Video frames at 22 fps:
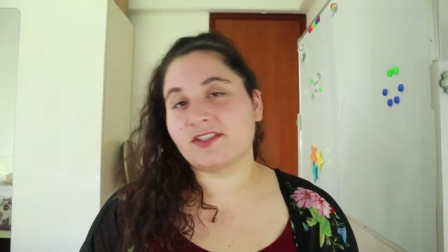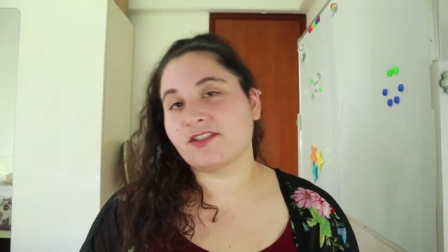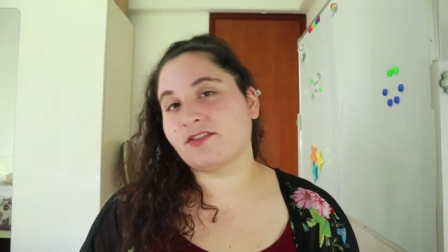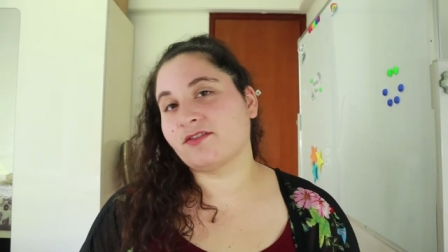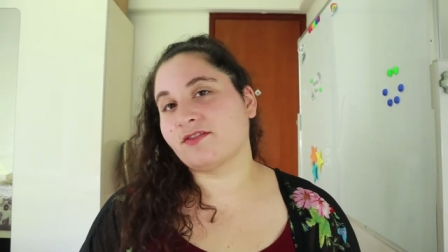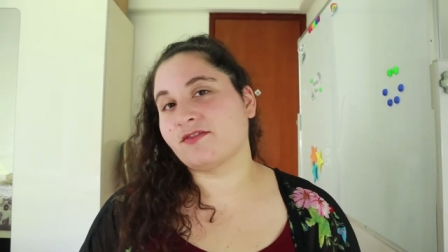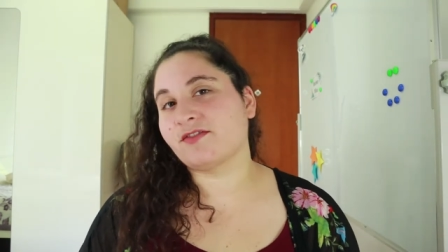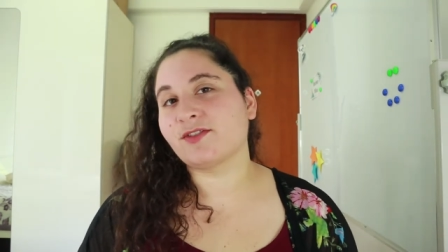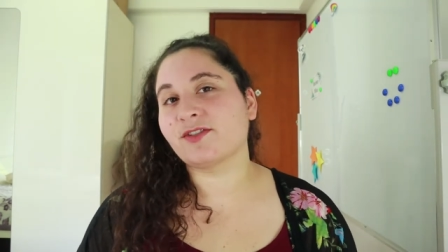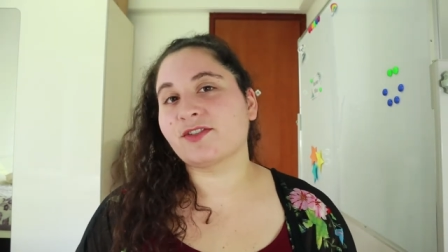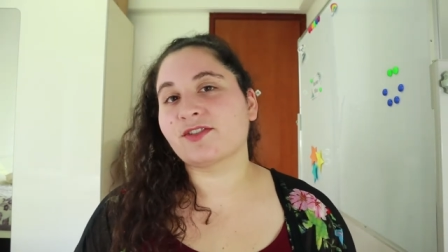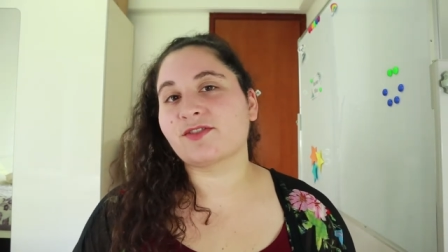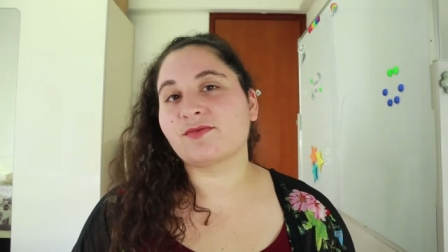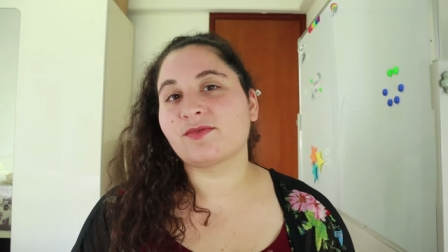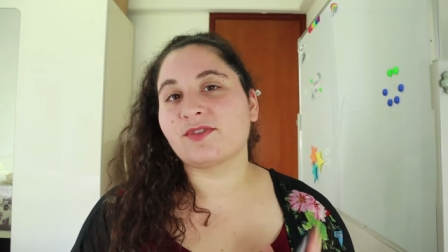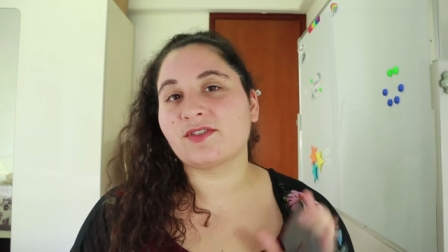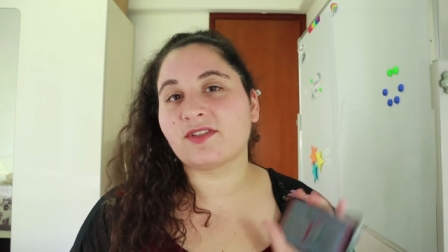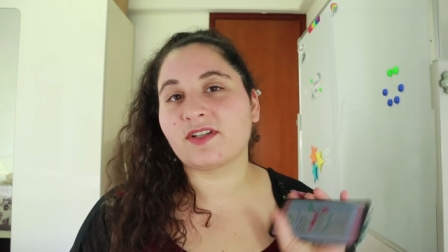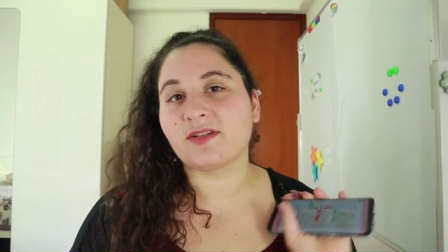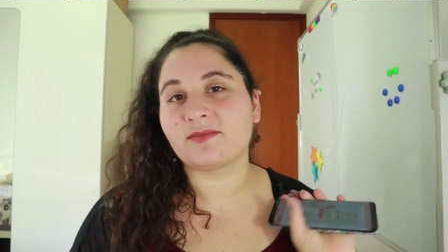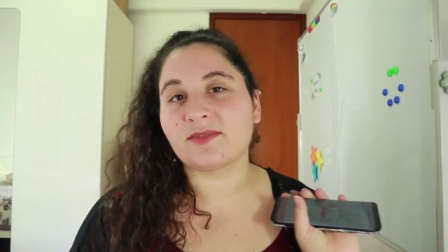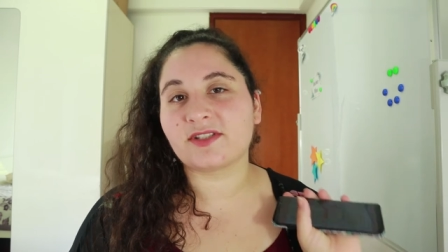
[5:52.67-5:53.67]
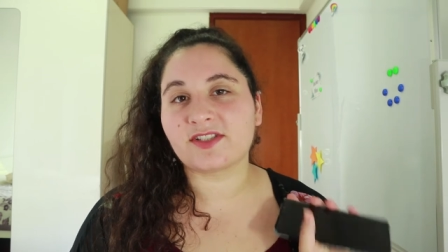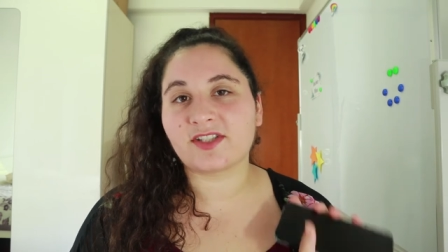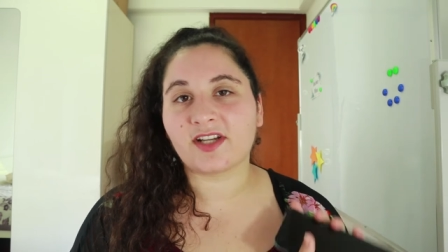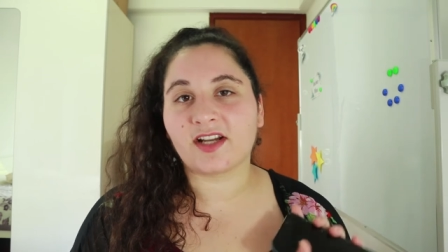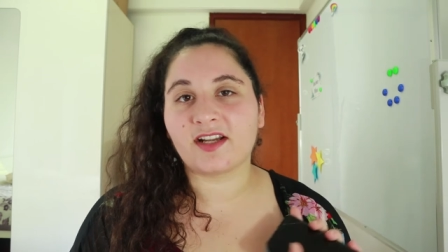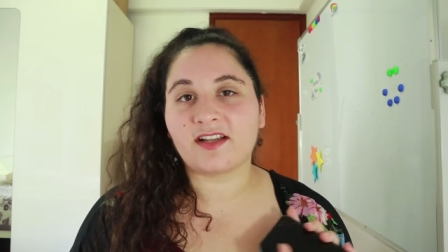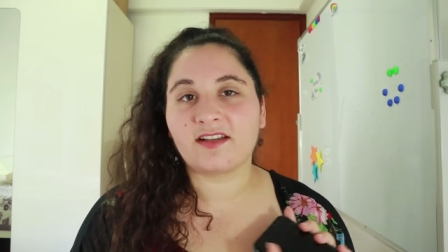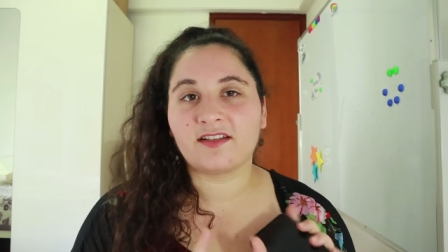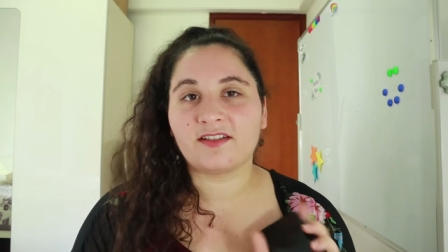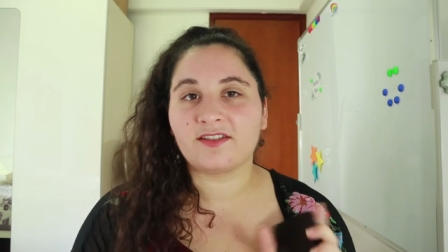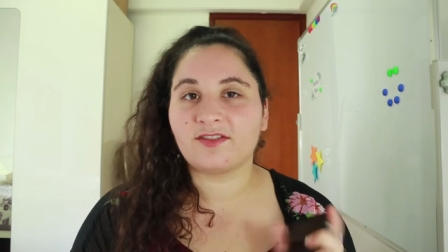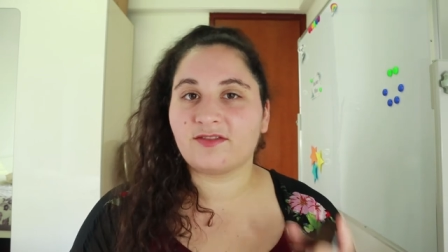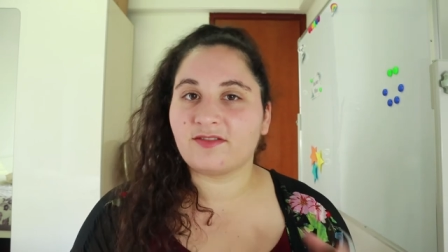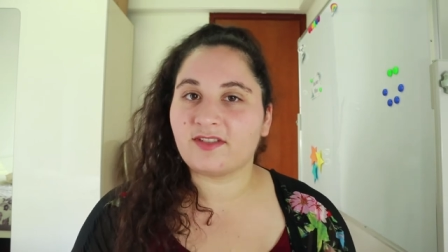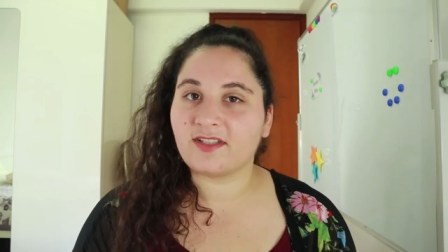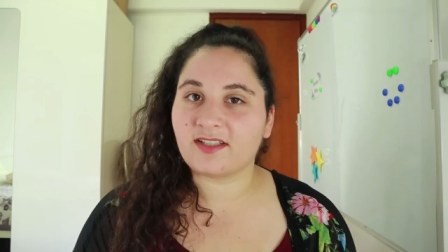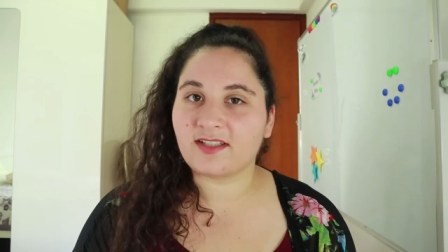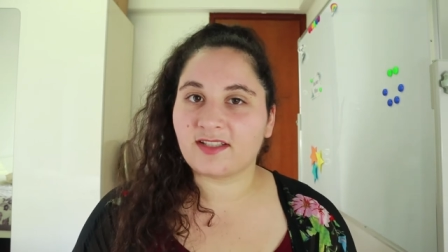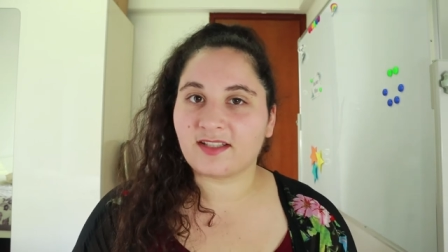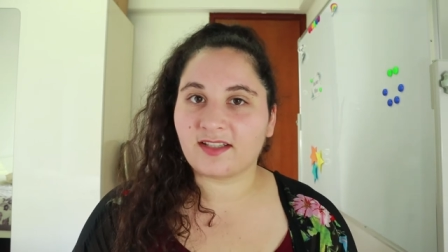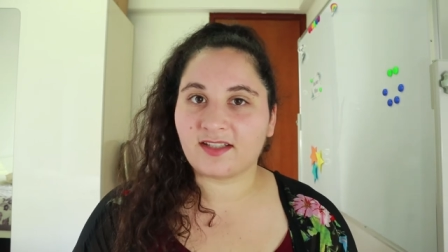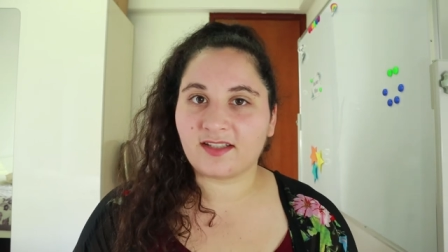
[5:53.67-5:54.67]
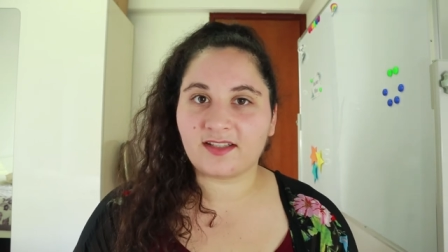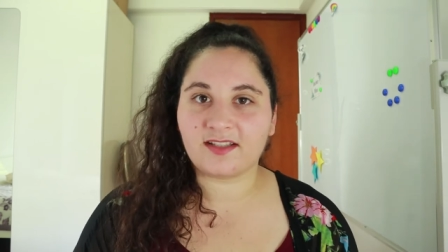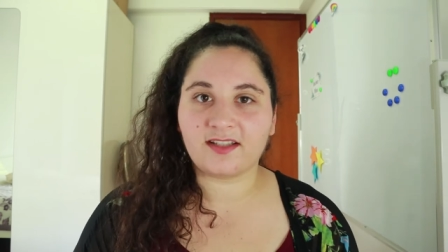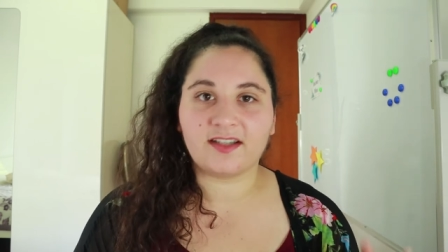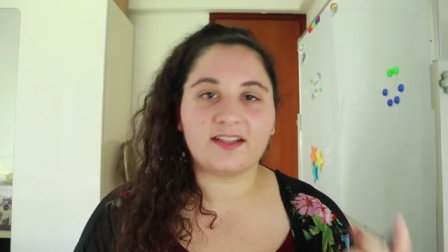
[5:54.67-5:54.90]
So of course when you come to China, you need to get